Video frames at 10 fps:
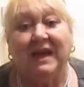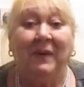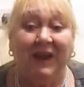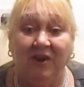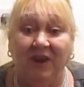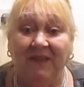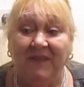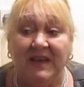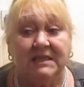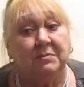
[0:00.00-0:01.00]
well, I did
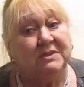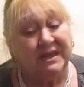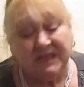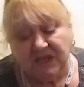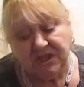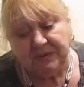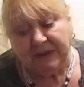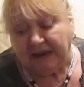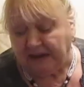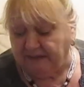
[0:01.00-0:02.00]
this, but I didn't do
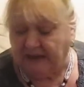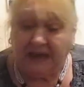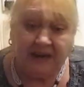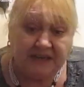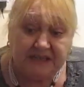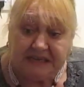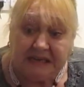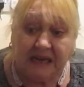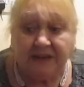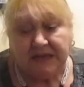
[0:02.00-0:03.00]
it like that, and I did it
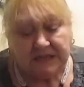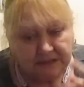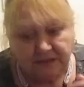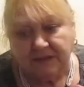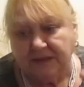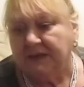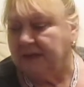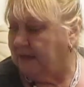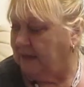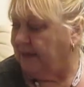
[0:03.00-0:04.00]
like this, and
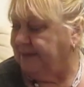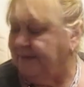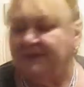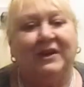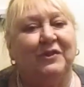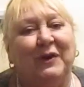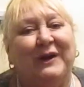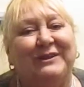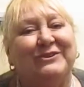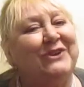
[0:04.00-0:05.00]
so I thought,
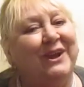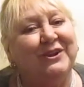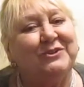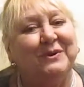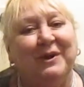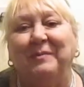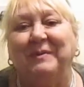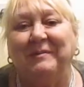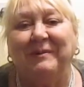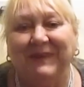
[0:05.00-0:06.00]
I'll try not to annoy
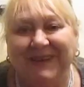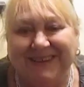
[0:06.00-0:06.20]
people.